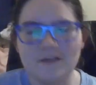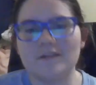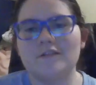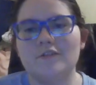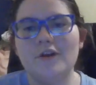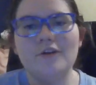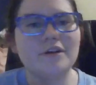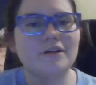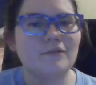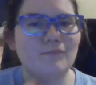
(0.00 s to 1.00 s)
So
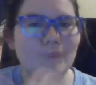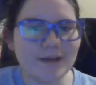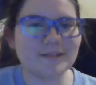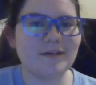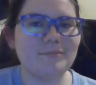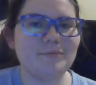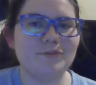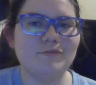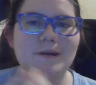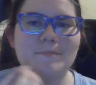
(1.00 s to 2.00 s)
Logan wakes up
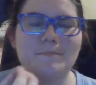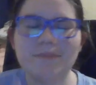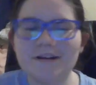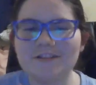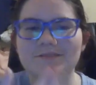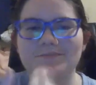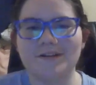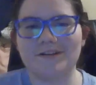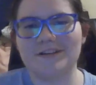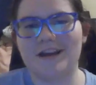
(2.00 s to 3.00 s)
to a much
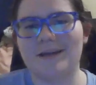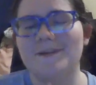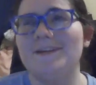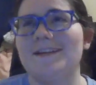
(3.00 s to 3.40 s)
better timeline,